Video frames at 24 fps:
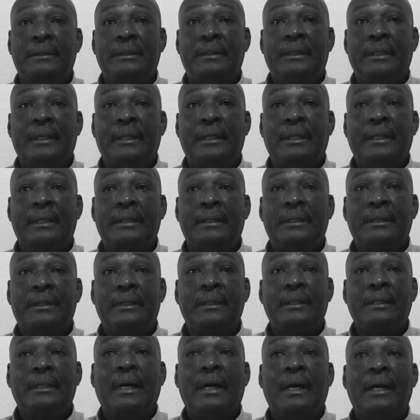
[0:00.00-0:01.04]
The
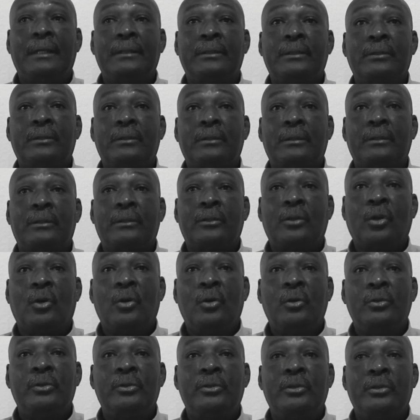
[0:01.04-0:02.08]
thing I
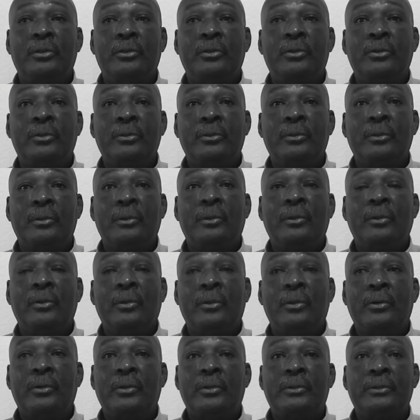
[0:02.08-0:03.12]
told you
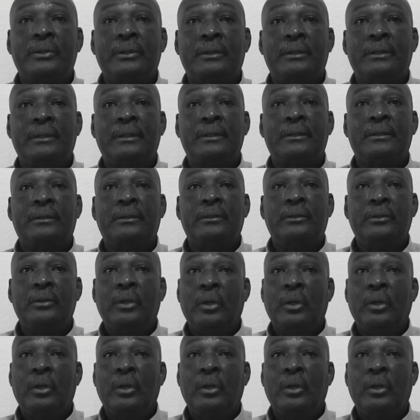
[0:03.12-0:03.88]
girls is